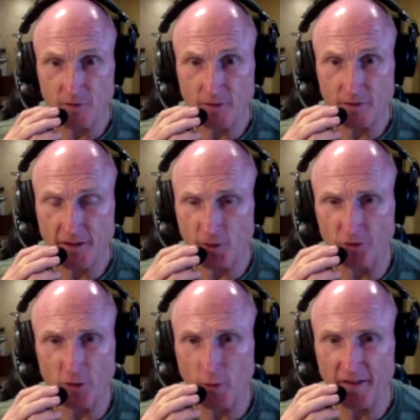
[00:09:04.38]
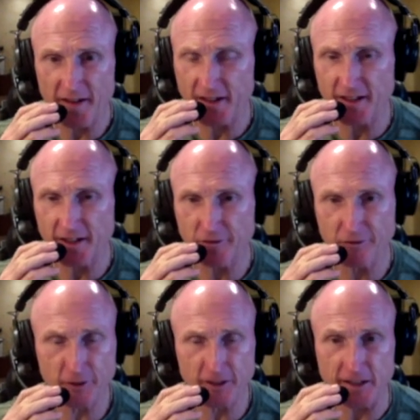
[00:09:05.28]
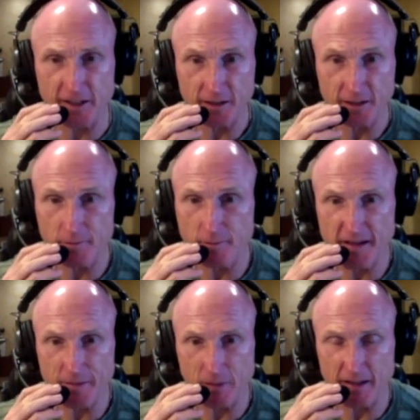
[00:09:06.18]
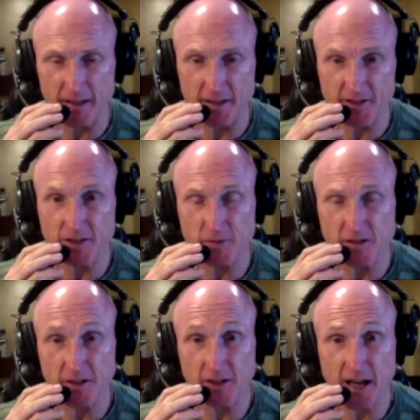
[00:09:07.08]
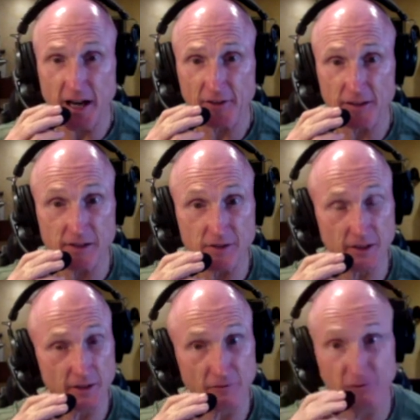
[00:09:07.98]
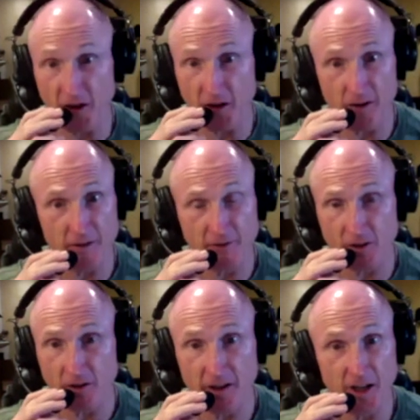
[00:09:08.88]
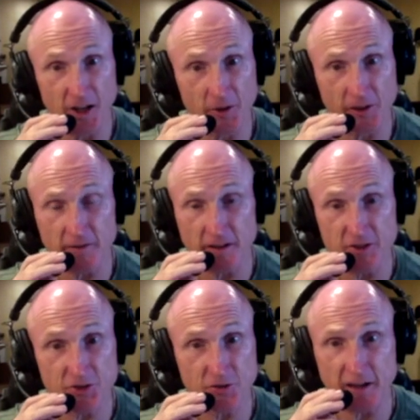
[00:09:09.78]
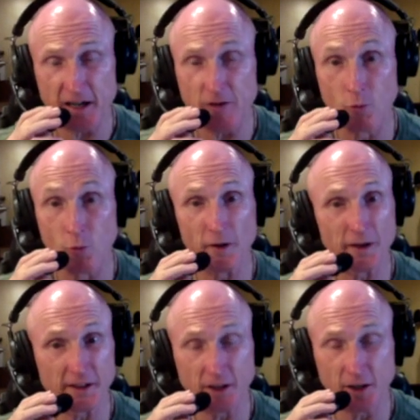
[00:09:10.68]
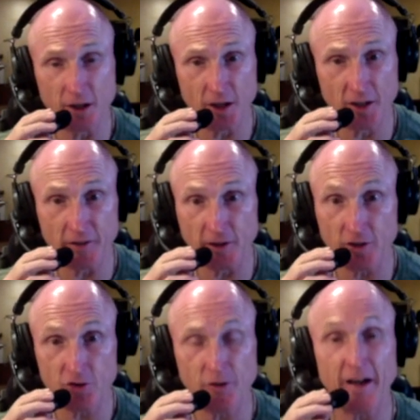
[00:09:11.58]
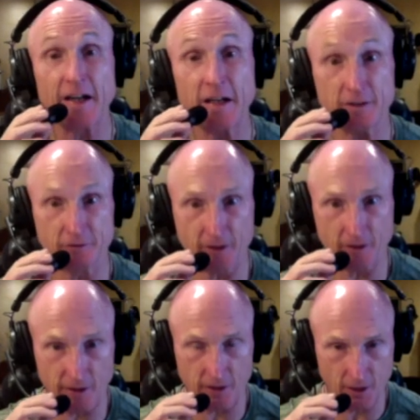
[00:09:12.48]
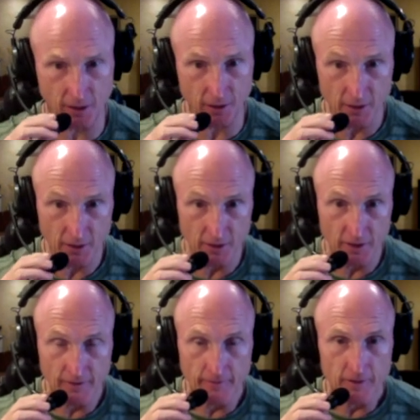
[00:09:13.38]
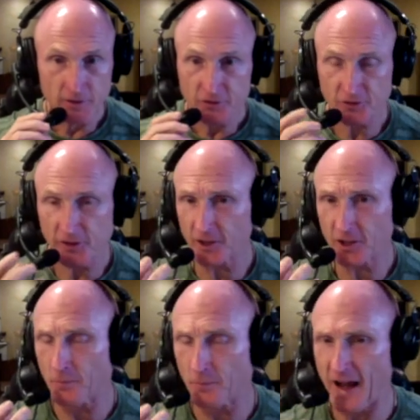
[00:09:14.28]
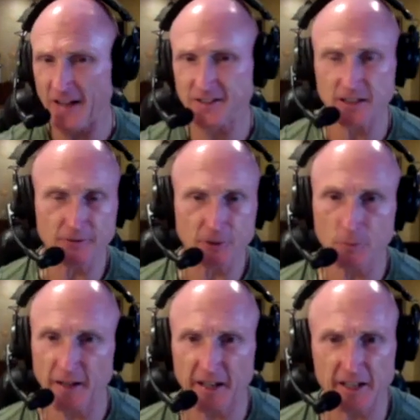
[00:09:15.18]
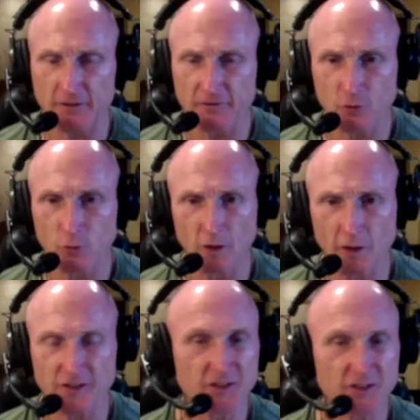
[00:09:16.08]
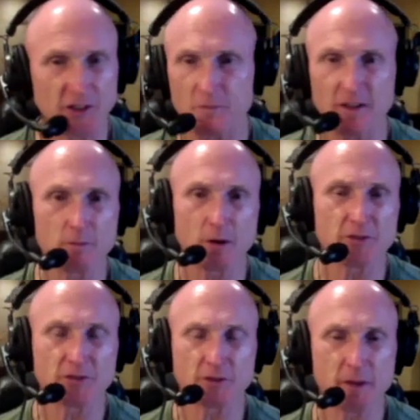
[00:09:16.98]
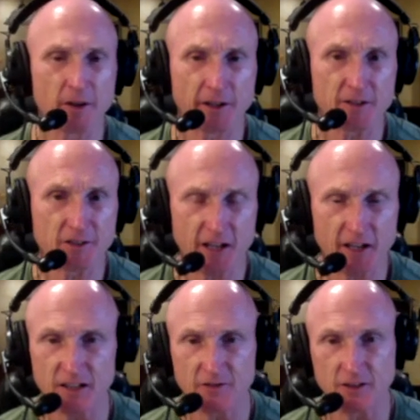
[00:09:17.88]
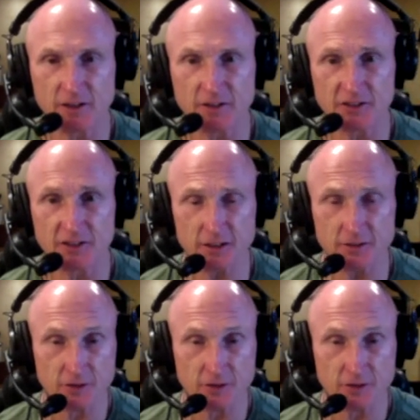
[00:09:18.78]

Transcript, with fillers: the only way they can get free and make money is to be a good athlete. So they're very, very hungry, and they train really hard, and they're trained very hard. So their capacity for pain and for work is something most Americans can't even conceive.